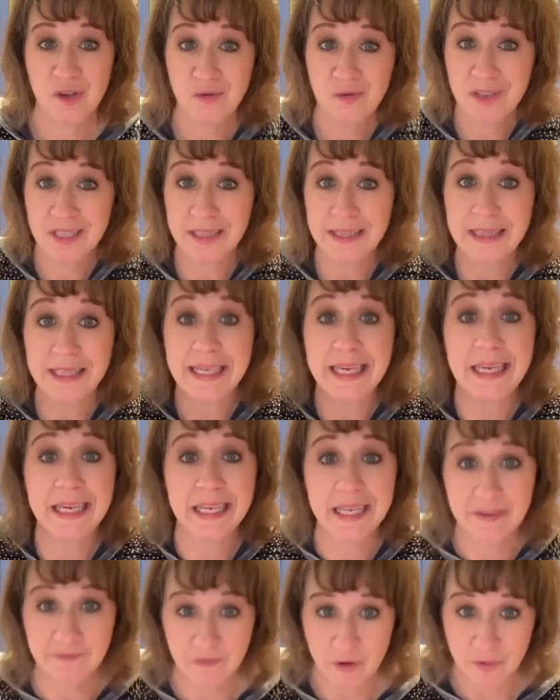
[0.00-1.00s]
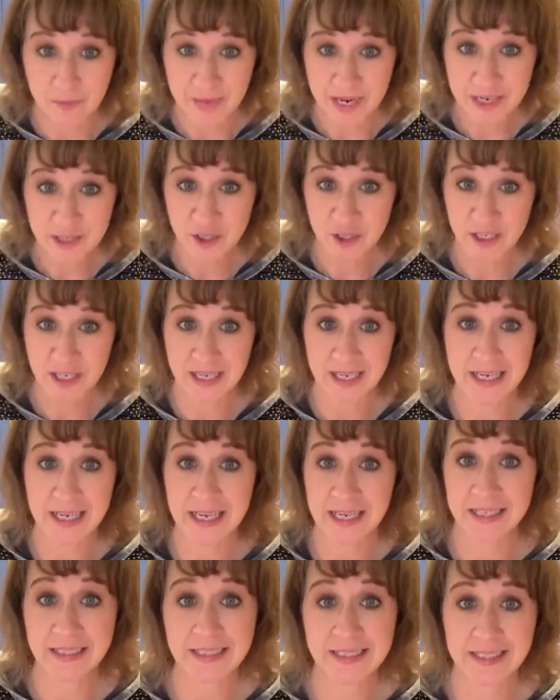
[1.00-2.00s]
glean information and
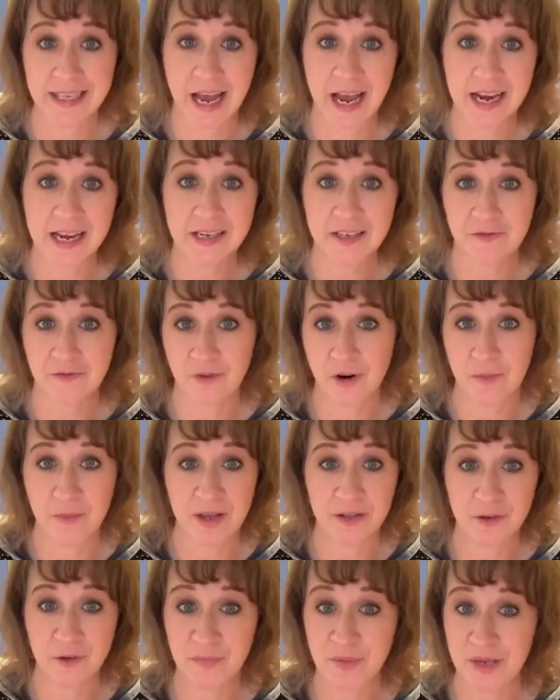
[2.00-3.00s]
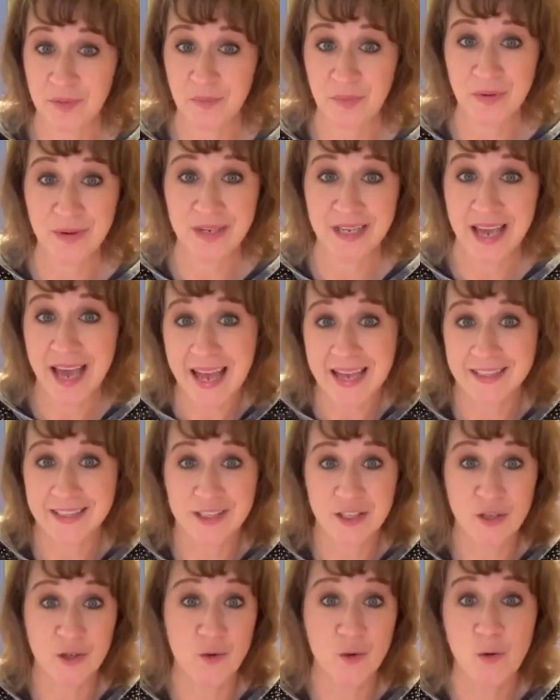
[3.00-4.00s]
insight from other people.
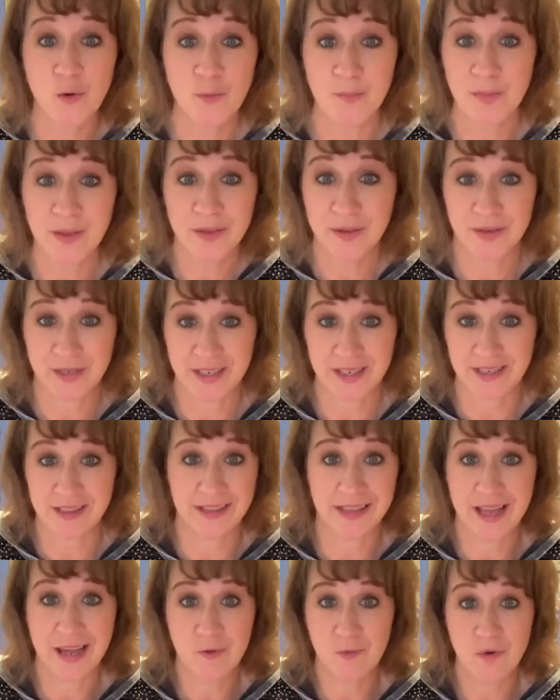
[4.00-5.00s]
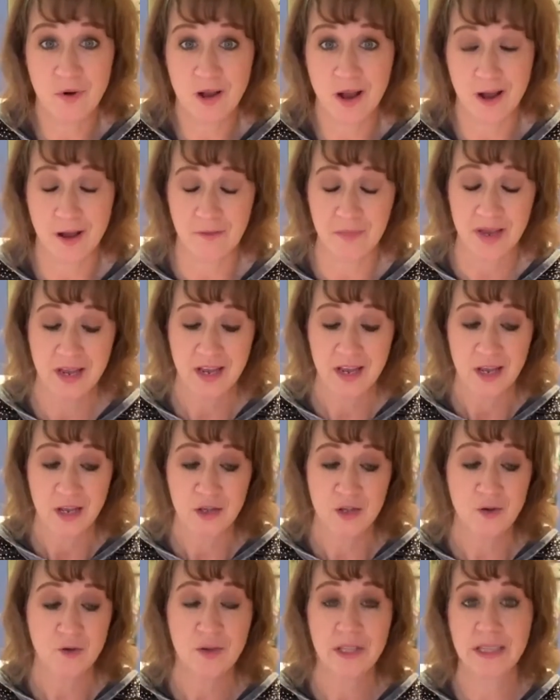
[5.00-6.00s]
Yes, you build it and they will come.
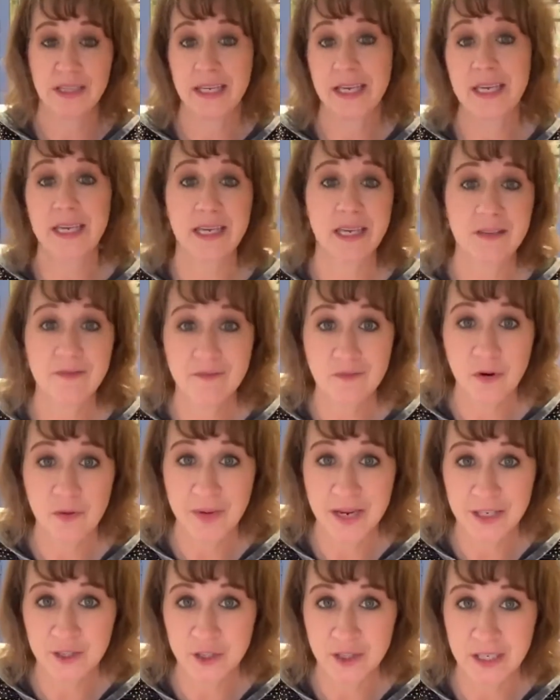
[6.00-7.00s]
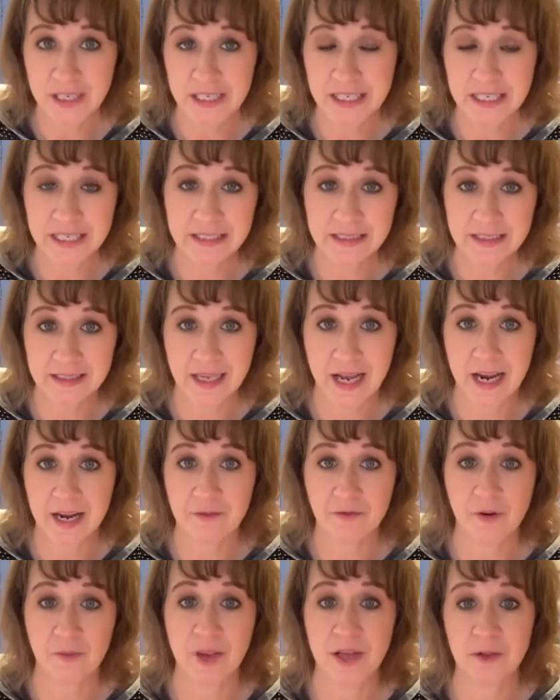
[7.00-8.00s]
You glean information and
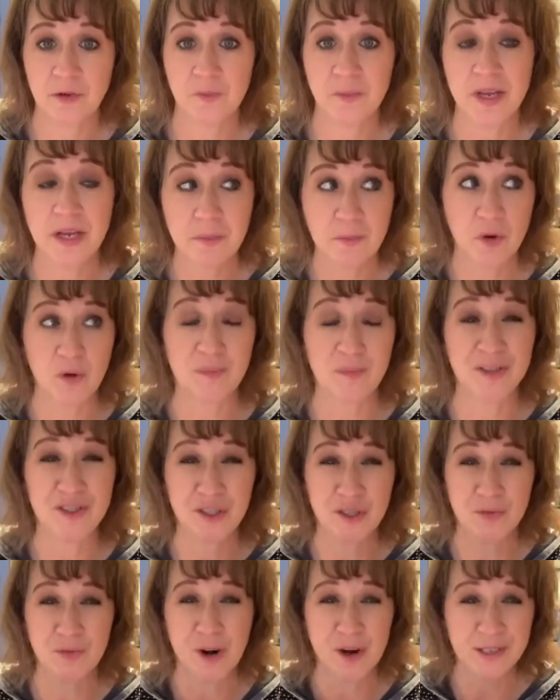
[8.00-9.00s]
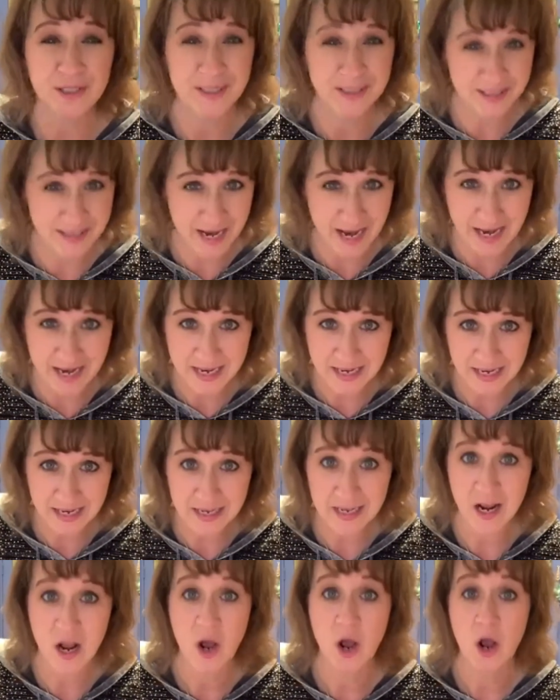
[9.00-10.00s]
insight from other people, but you are staying